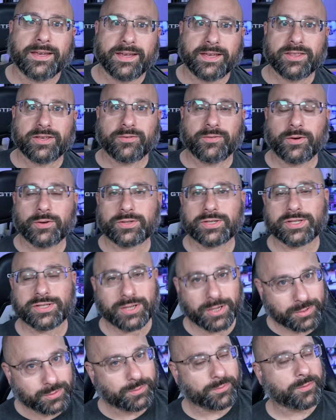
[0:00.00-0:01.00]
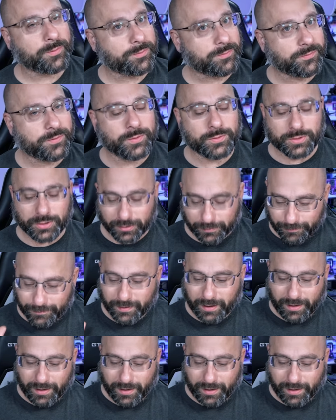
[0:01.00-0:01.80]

Hey there, folks. It's Joshua from the future.